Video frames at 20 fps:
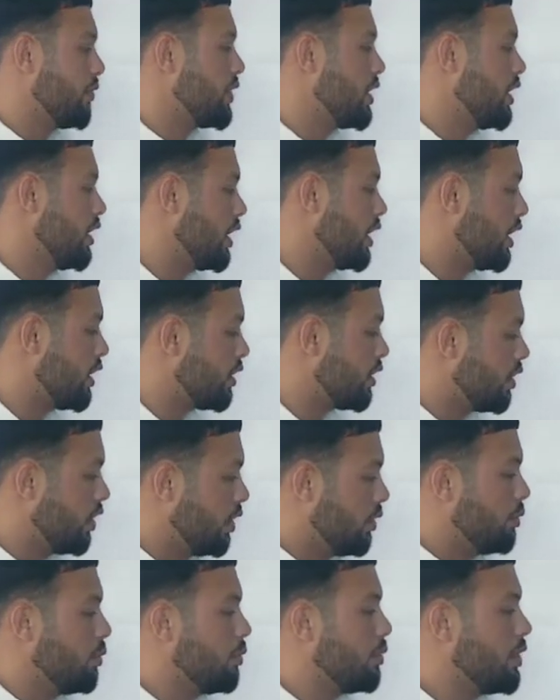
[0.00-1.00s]
Like,
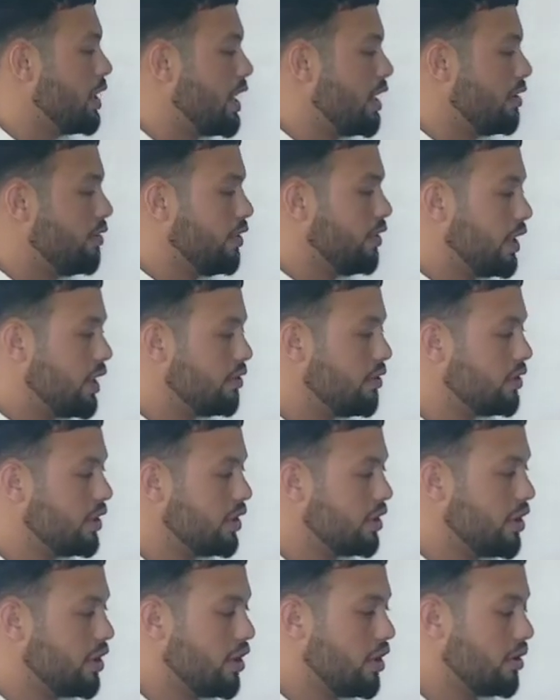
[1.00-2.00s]
we have lived
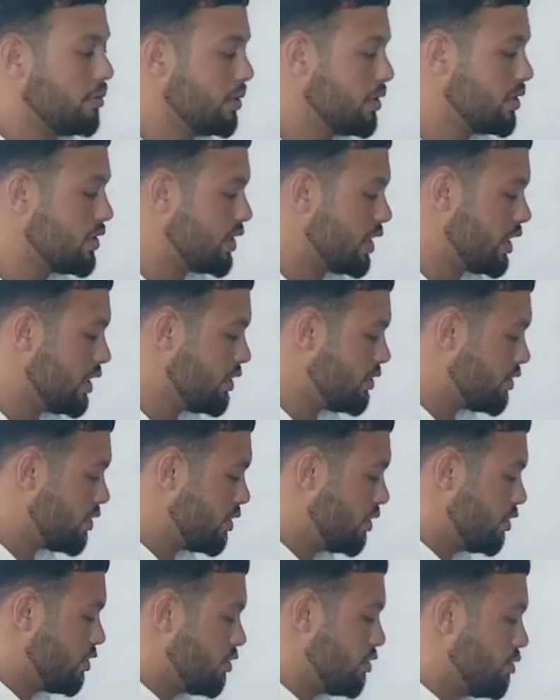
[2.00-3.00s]
in Kabul since
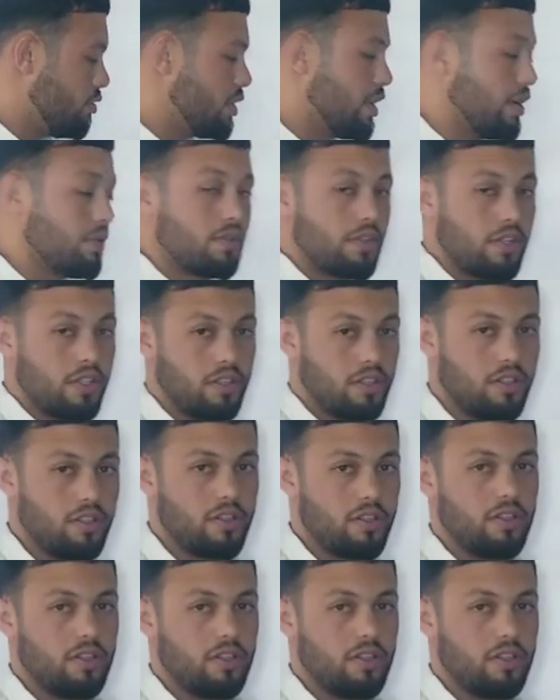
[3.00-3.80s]
2000.